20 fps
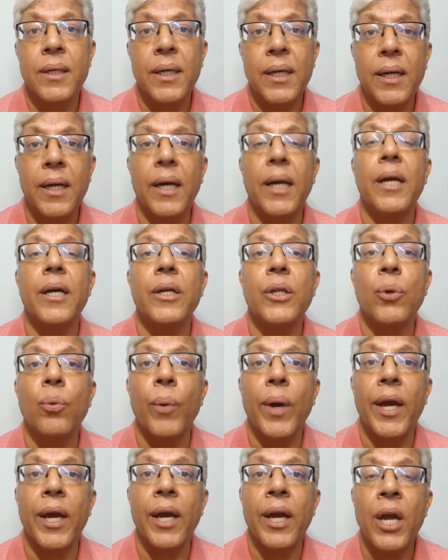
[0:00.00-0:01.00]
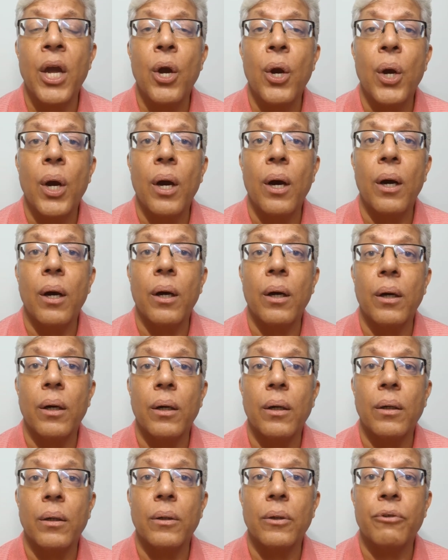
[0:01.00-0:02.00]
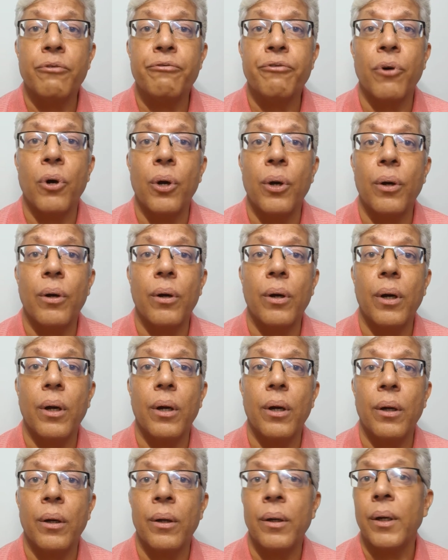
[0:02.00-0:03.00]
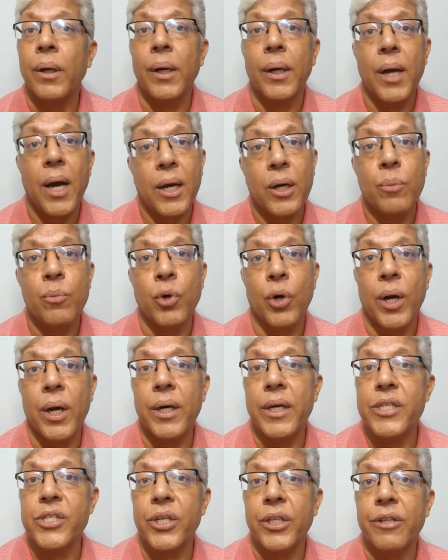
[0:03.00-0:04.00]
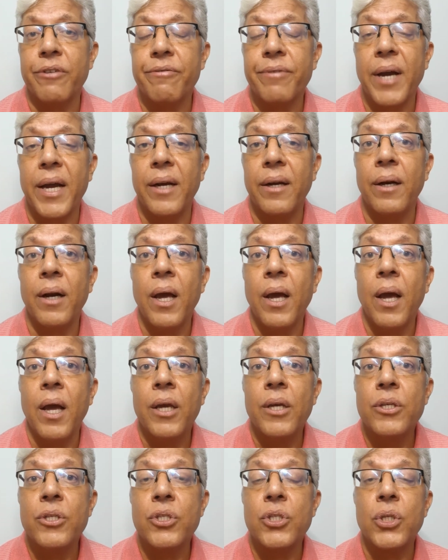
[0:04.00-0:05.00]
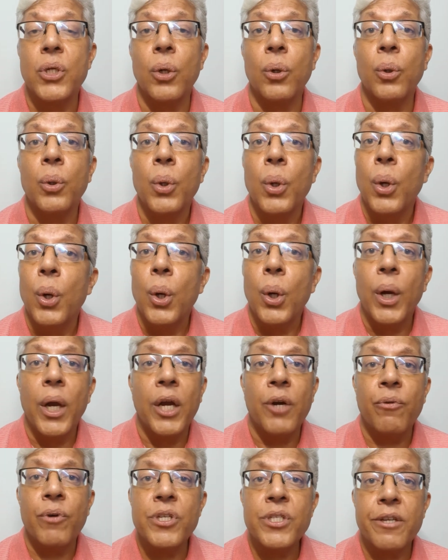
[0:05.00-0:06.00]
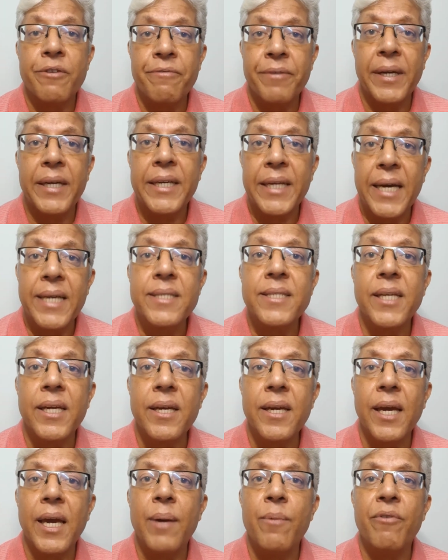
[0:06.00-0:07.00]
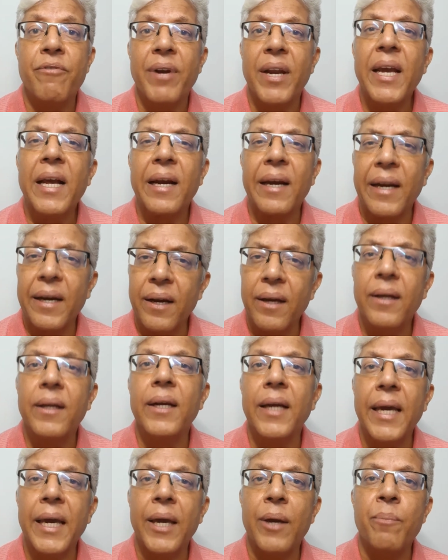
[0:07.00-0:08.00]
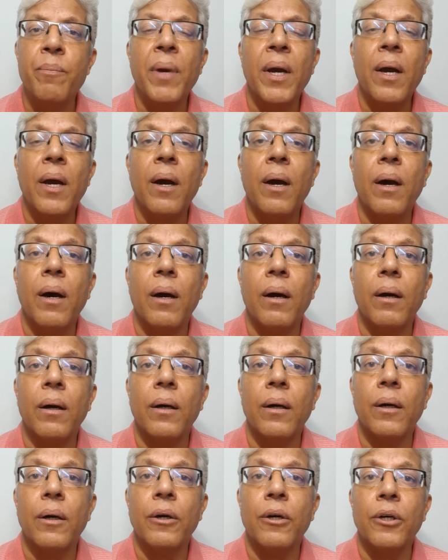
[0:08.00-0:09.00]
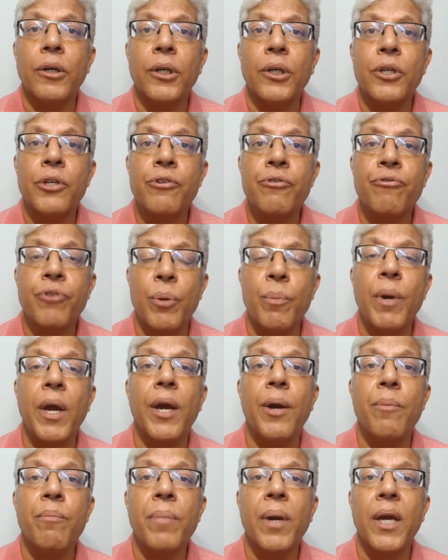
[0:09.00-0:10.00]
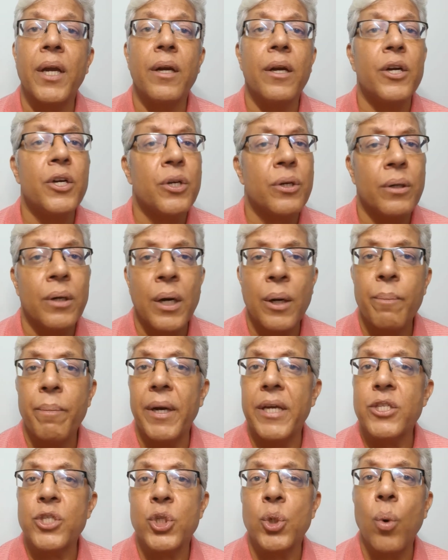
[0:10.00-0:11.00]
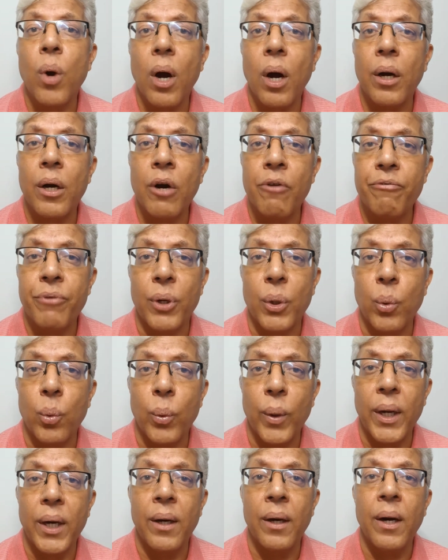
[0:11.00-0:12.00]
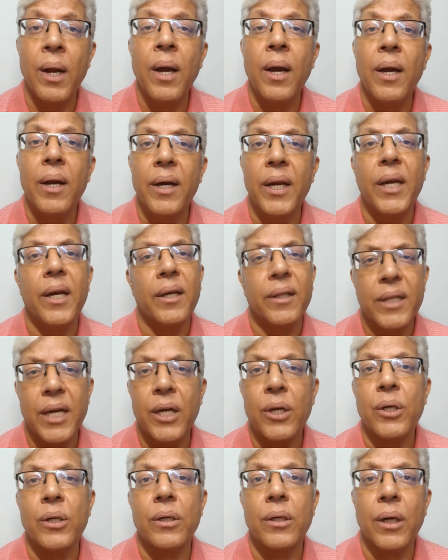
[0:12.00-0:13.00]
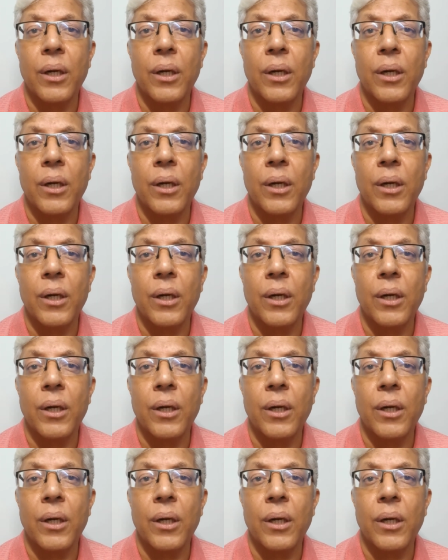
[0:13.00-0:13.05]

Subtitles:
cleared the way for Nakamura reaching the final. So it was a fantastic game, a very clinical game from him. He didn't press too hard for a win, needing that.